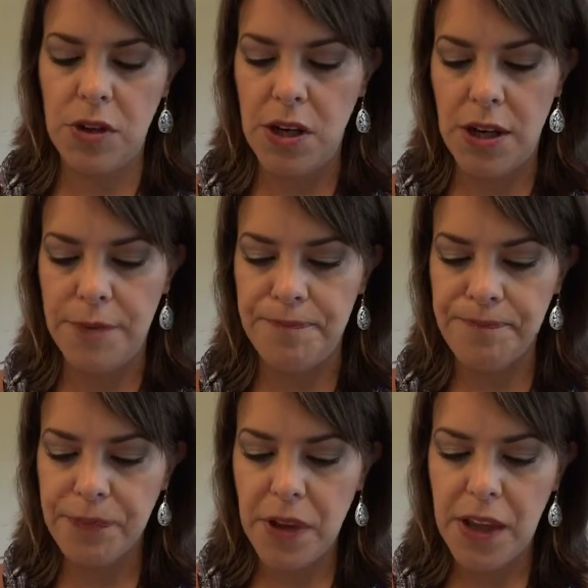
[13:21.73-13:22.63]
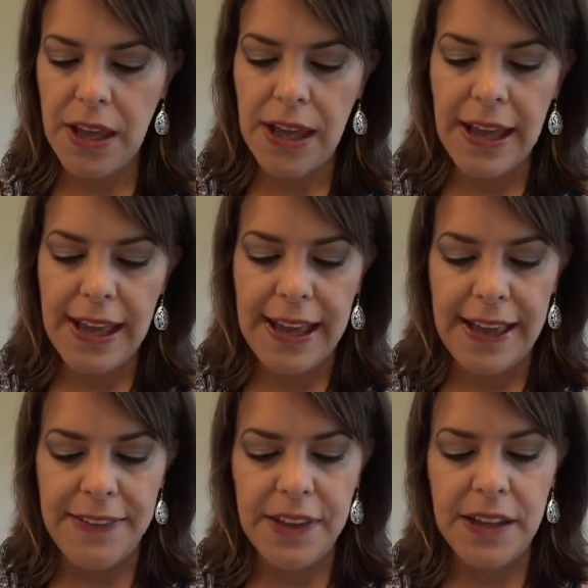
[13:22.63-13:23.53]
And
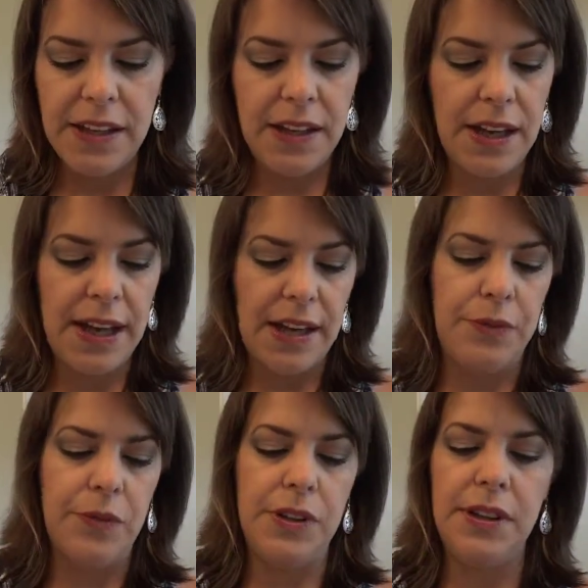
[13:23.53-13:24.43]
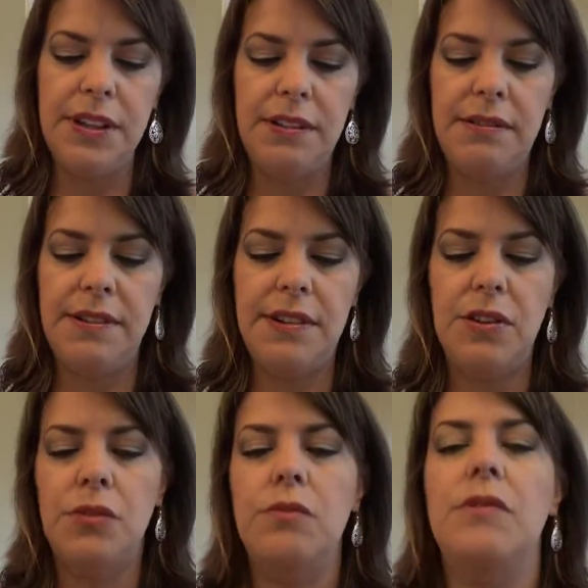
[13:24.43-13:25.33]
then I really
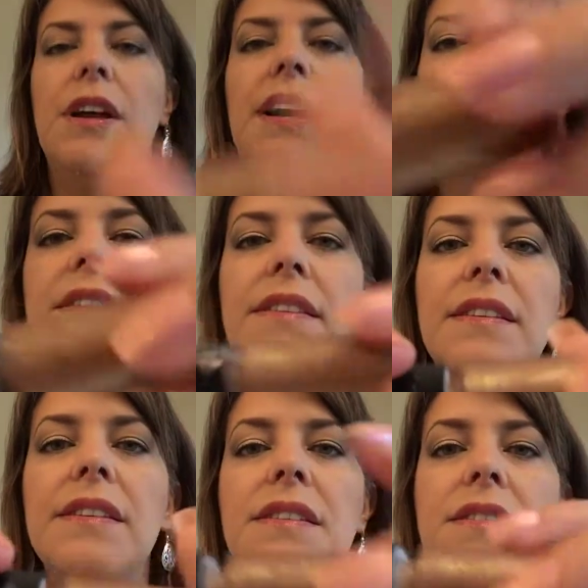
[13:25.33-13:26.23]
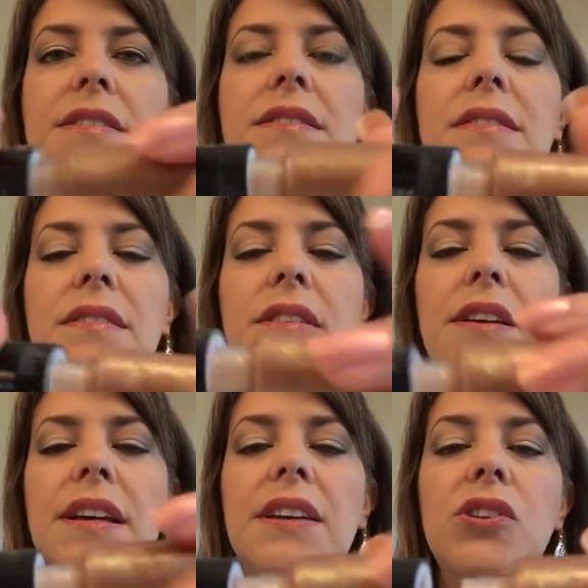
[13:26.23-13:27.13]
don't like this.
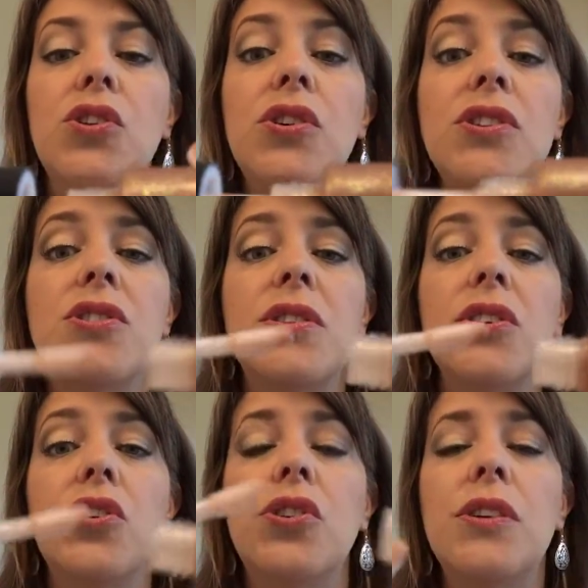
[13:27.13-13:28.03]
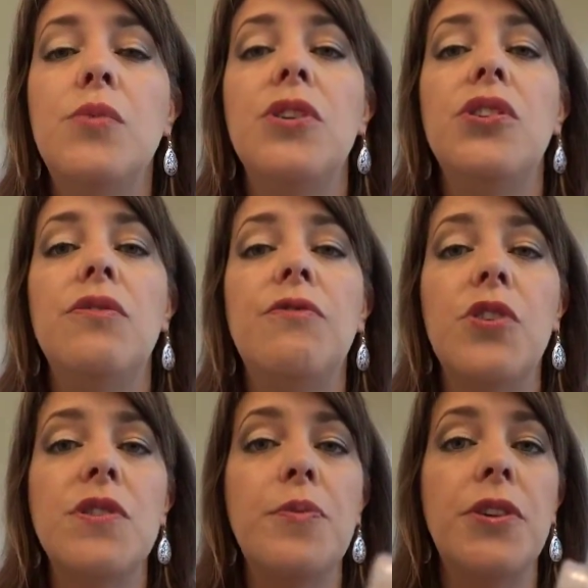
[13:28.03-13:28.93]
It looks good when you
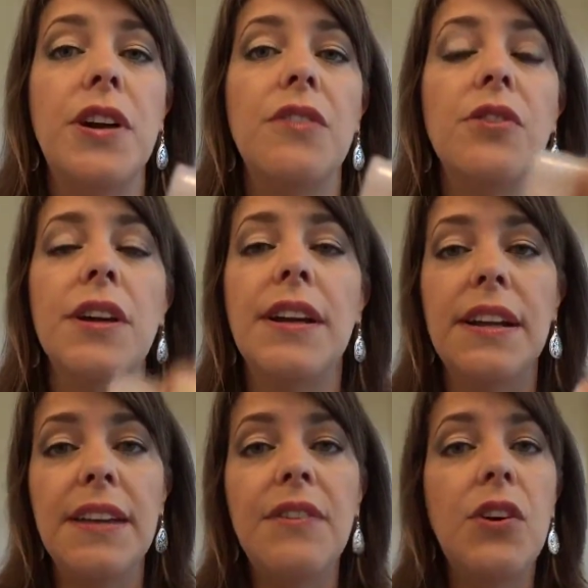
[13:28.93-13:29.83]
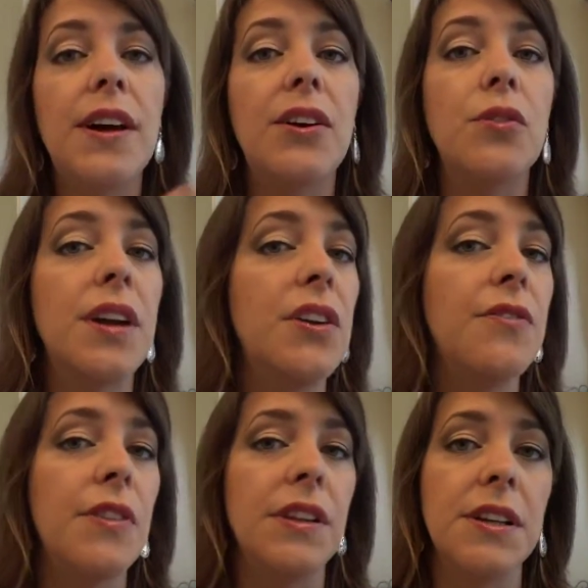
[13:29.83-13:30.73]
first put it over it, and even though I don't care
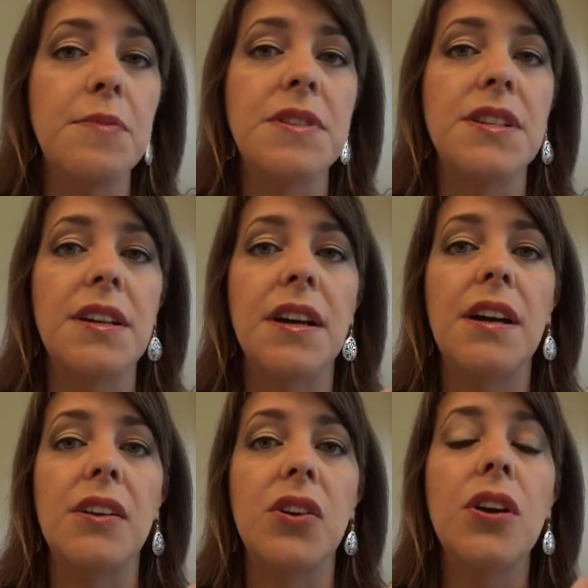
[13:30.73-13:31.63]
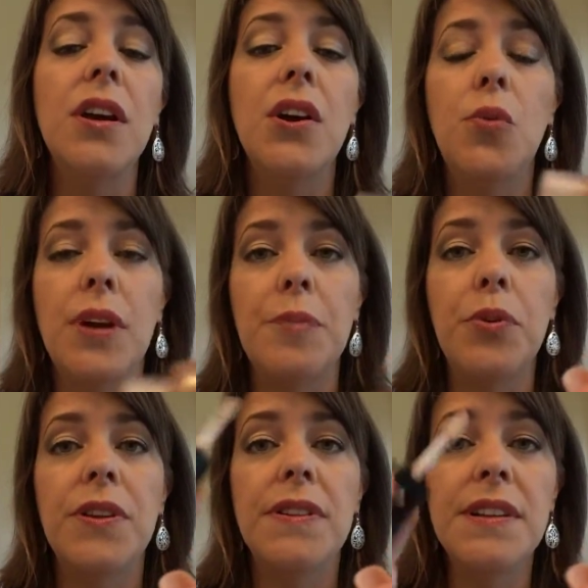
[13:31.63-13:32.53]
for the lipstick color, when I
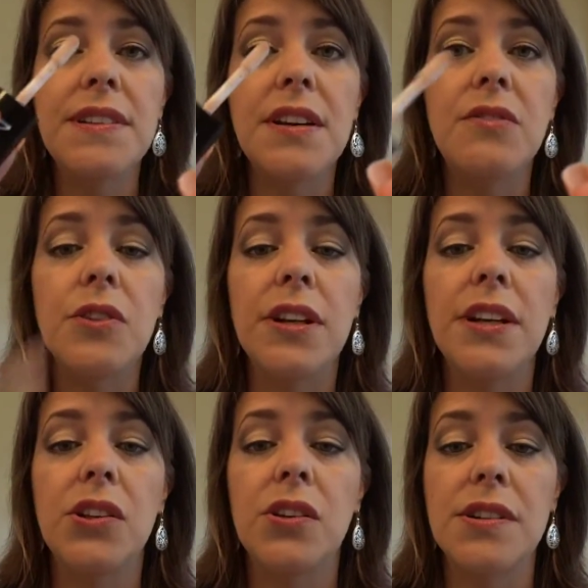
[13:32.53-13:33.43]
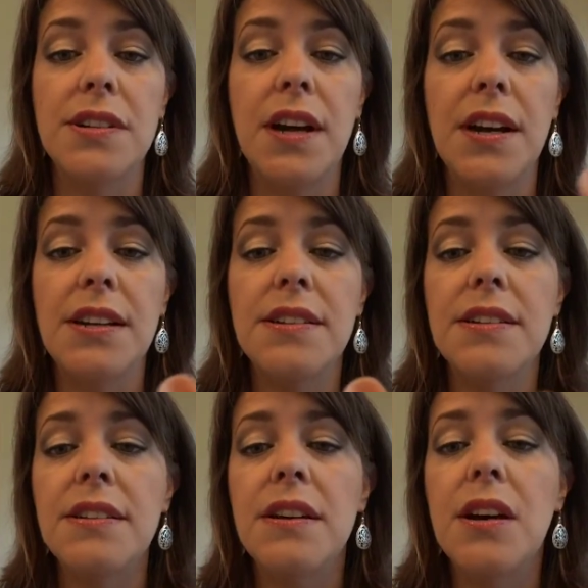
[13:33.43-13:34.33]
put this over it, it looks nice.